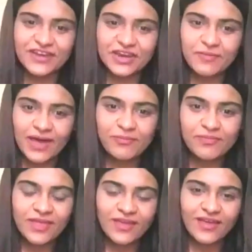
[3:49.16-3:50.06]
great, ma'am.
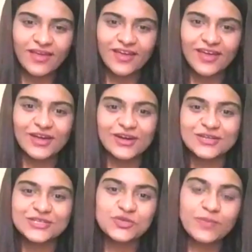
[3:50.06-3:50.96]

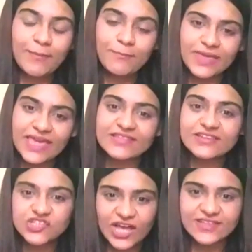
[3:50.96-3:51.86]
Uh, so, ma'am, being
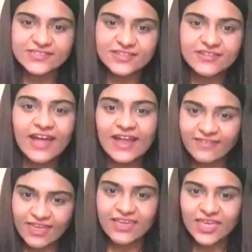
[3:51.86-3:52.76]
the chancellor
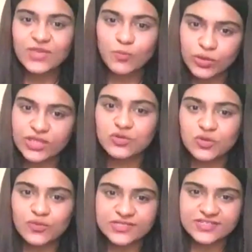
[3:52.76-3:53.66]
at KK Modi
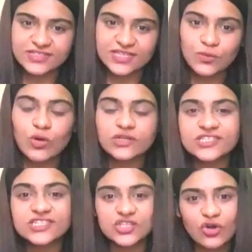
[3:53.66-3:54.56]
University,
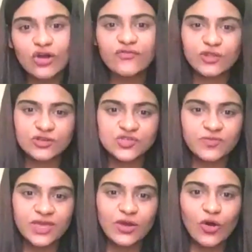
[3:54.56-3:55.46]
what is your
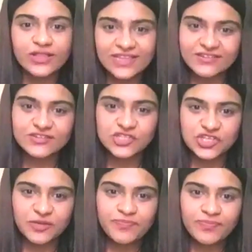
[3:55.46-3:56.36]
philosophy on
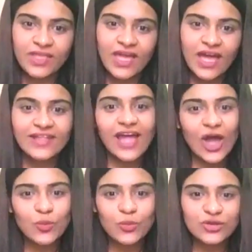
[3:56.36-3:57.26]
leadership and
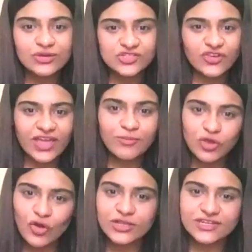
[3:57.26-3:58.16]
how would you describe
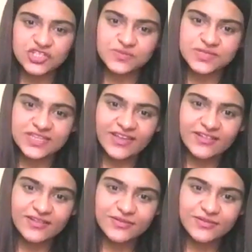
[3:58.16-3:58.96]
your leadership style?